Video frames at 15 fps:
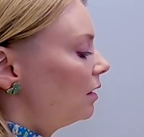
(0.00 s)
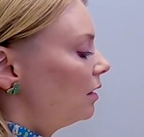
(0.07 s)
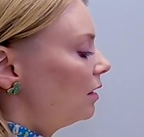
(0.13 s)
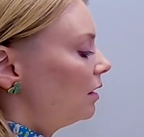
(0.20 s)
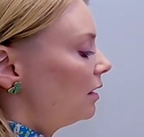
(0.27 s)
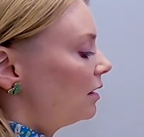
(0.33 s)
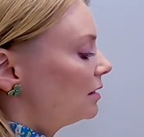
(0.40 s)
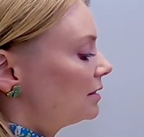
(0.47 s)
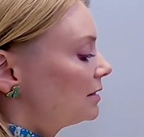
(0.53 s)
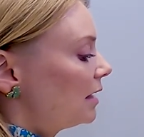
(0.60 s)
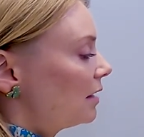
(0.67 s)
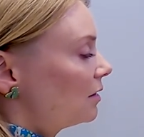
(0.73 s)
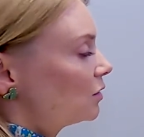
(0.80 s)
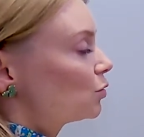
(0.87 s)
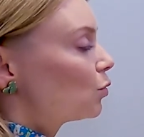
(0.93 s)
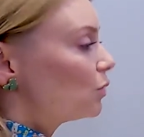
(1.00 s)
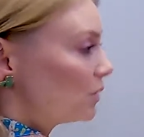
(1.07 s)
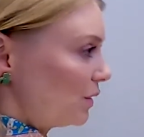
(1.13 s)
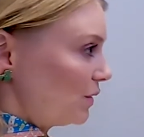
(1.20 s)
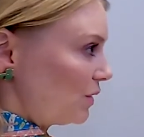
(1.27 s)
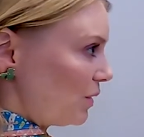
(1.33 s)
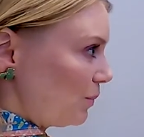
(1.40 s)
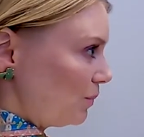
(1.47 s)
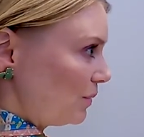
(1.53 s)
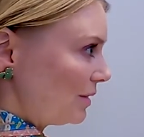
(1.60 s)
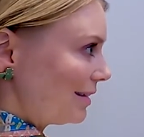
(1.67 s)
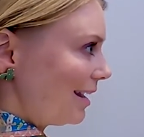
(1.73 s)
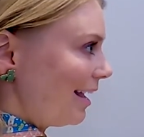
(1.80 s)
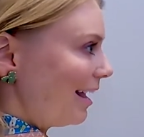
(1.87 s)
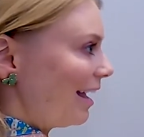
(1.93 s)
is the school systems
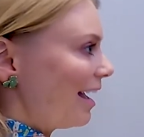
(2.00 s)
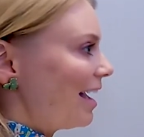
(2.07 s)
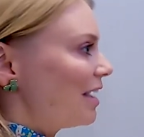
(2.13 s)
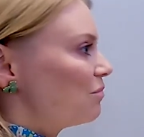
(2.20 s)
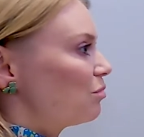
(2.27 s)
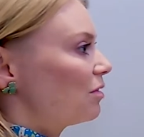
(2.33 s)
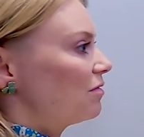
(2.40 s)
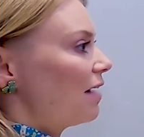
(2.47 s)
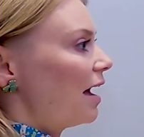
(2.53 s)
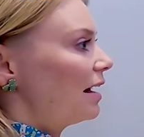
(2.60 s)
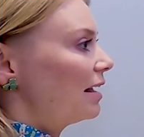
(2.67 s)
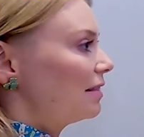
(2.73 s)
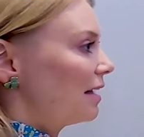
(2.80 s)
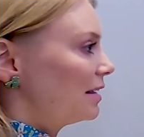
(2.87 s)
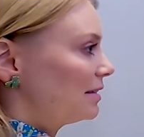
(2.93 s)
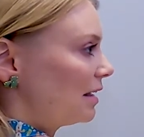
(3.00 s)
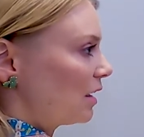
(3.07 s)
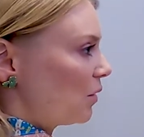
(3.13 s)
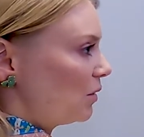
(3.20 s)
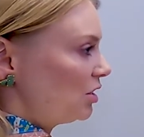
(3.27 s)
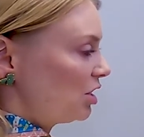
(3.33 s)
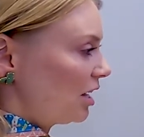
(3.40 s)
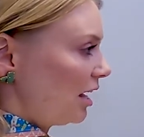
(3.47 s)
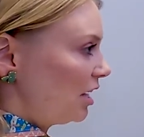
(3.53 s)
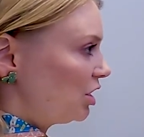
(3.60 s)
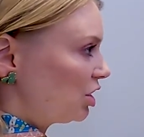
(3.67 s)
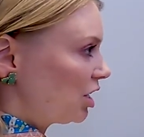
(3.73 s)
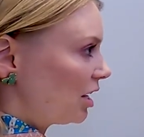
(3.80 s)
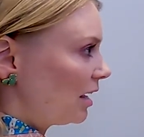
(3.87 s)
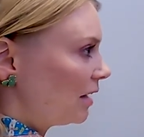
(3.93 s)
and providing that
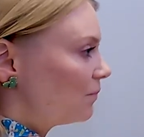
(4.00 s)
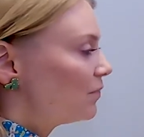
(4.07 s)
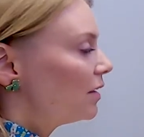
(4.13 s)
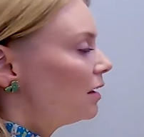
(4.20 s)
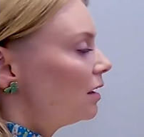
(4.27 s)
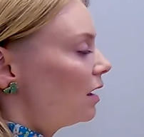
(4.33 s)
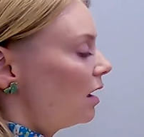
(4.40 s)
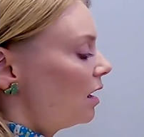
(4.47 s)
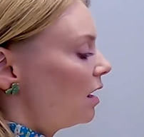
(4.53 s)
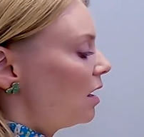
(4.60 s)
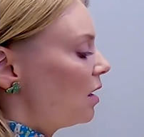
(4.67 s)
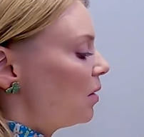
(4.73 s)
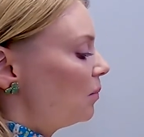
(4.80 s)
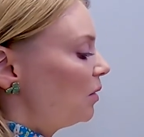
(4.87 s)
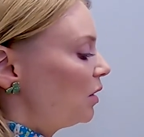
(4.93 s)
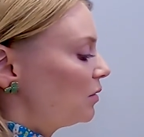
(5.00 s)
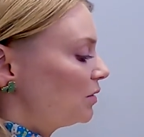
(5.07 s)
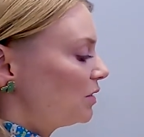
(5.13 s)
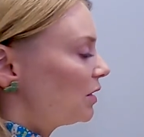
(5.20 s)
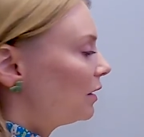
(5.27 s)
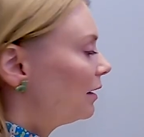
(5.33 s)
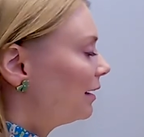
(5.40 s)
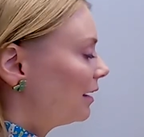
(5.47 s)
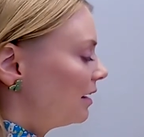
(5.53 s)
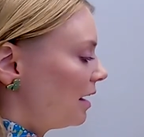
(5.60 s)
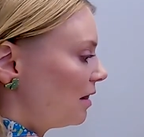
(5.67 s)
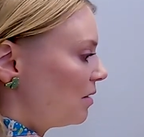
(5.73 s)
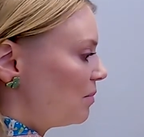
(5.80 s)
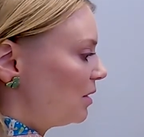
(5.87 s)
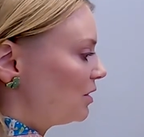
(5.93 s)
psychoeducation, starting in
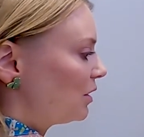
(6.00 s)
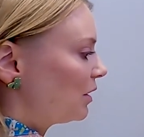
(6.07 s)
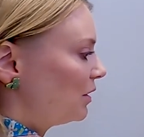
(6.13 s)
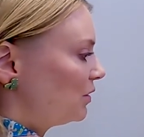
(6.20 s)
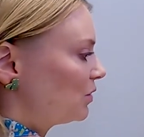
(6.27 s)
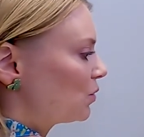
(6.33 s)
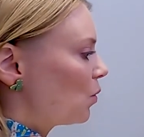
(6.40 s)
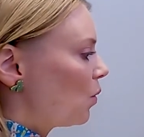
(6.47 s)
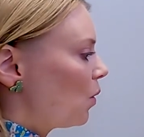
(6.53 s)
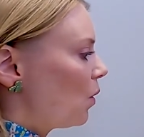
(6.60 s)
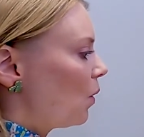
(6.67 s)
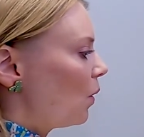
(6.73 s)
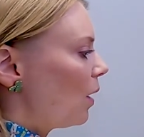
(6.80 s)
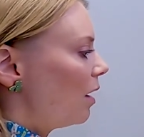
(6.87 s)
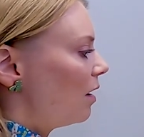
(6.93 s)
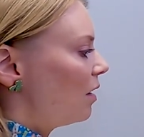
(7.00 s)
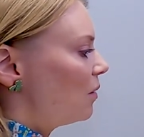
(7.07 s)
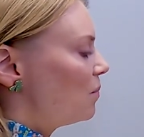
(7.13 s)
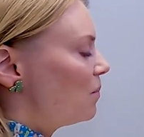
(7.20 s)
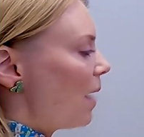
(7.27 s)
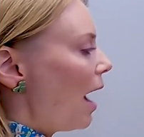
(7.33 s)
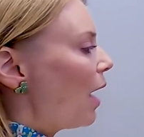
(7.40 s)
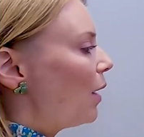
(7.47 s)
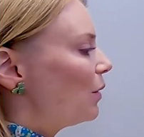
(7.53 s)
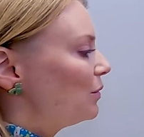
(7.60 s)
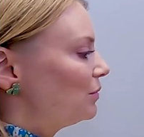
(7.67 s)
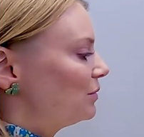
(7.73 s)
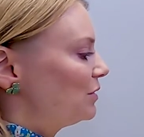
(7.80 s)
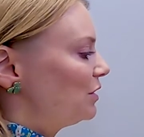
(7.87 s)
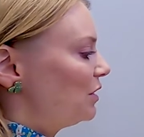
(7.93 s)
elementary school about,
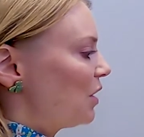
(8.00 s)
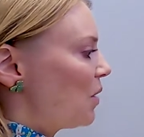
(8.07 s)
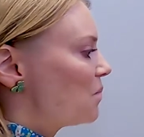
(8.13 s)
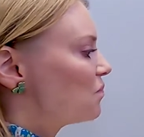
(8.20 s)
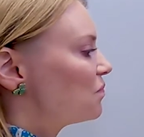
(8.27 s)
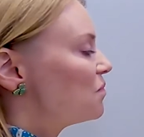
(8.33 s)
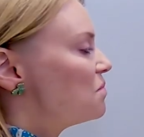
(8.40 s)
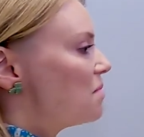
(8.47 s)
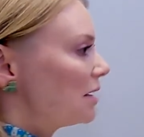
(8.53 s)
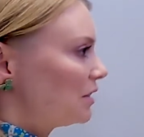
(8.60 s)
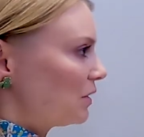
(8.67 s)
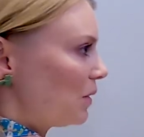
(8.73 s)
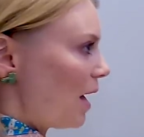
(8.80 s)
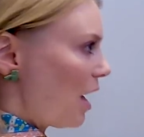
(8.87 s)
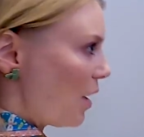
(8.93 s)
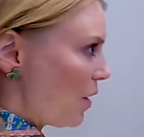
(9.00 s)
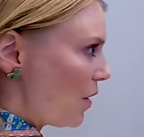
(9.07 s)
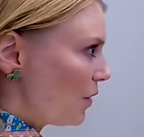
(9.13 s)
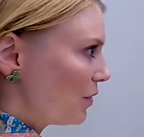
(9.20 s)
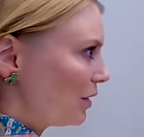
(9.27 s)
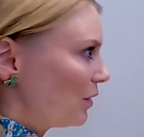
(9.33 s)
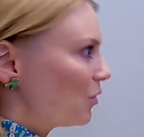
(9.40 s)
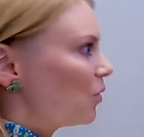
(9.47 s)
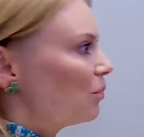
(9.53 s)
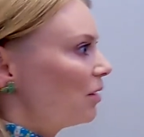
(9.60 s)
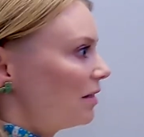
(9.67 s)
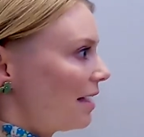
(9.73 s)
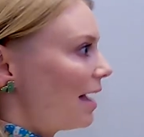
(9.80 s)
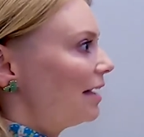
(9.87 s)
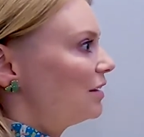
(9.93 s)
mental health and incorporating
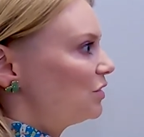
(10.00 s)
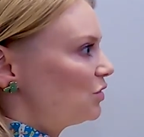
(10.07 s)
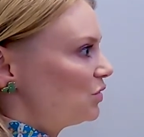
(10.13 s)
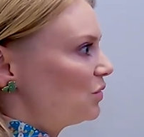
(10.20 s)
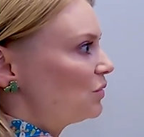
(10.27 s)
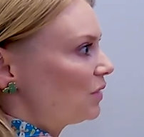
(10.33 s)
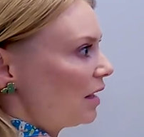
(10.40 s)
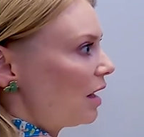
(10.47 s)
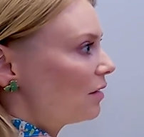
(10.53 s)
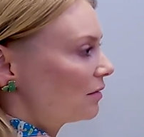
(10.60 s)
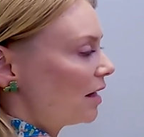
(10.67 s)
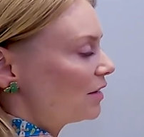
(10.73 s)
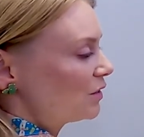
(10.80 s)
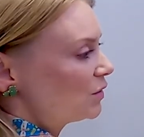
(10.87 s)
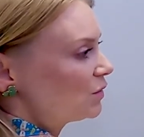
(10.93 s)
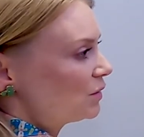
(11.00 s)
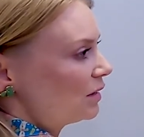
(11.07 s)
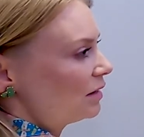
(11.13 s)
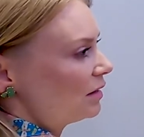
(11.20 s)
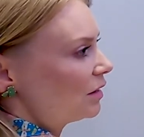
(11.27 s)
that into the health classes so that